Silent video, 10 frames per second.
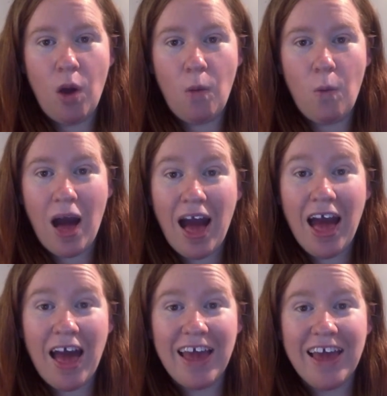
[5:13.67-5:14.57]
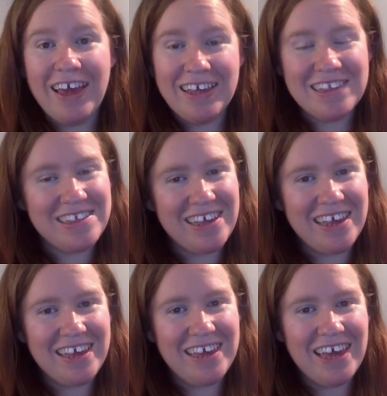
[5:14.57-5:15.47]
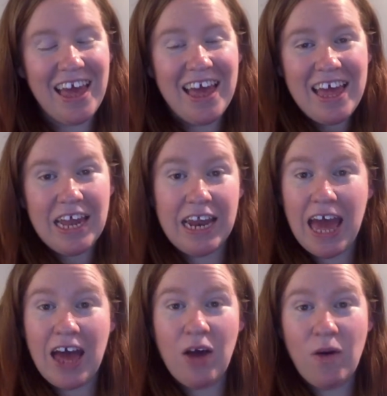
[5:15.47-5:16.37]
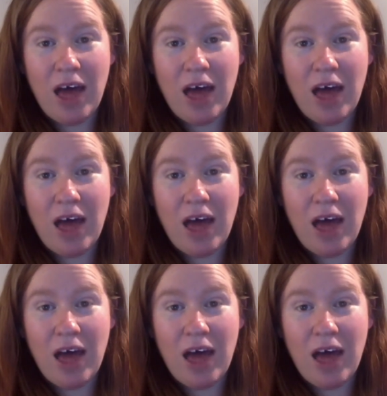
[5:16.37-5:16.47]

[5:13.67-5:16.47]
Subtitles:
Y, Z. Now